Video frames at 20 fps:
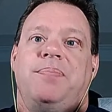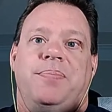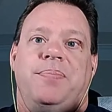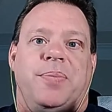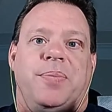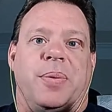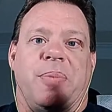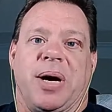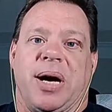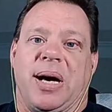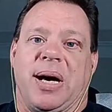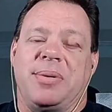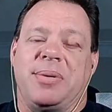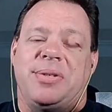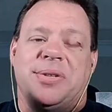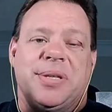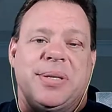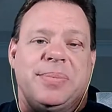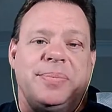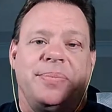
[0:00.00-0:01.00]
The Bahama
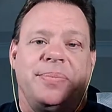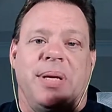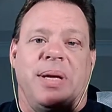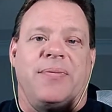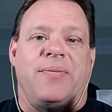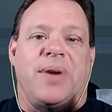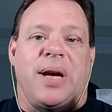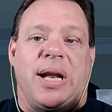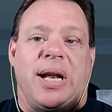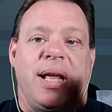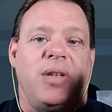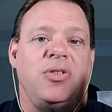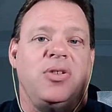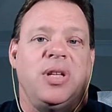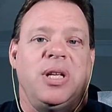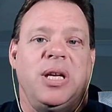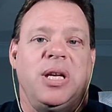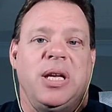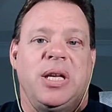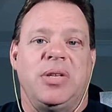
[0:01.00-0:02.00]
trip
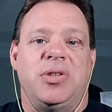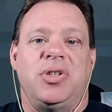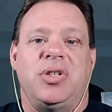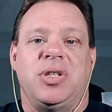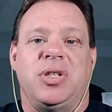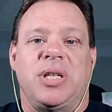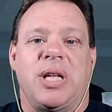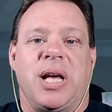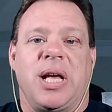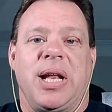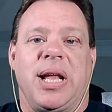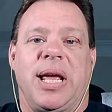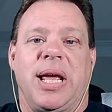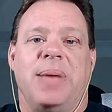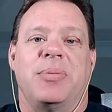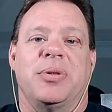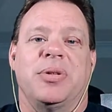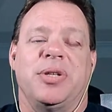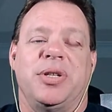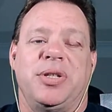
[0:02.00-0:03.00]
financially is just not
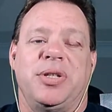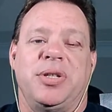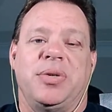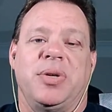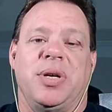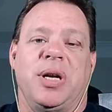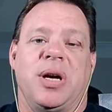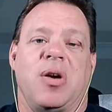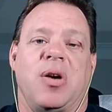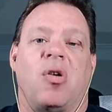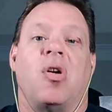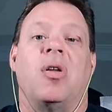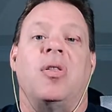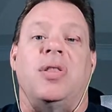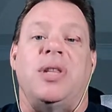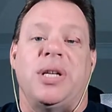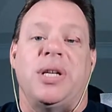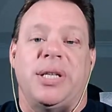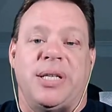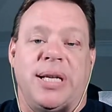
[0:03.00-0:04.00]
able to do it on
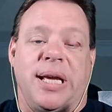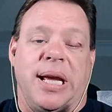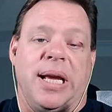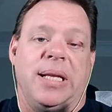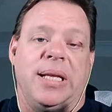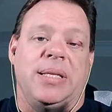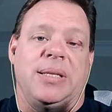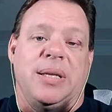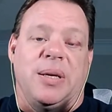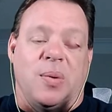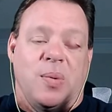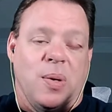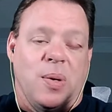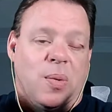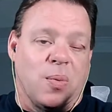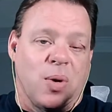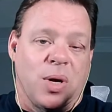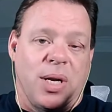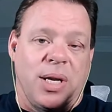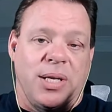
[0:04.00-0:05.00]
the dates that we're
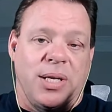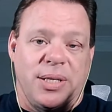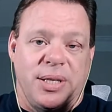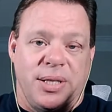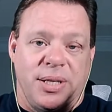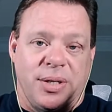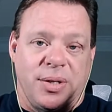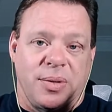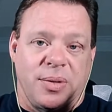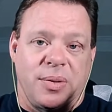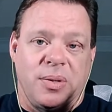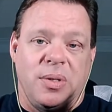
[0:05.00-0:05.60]
wanting to do.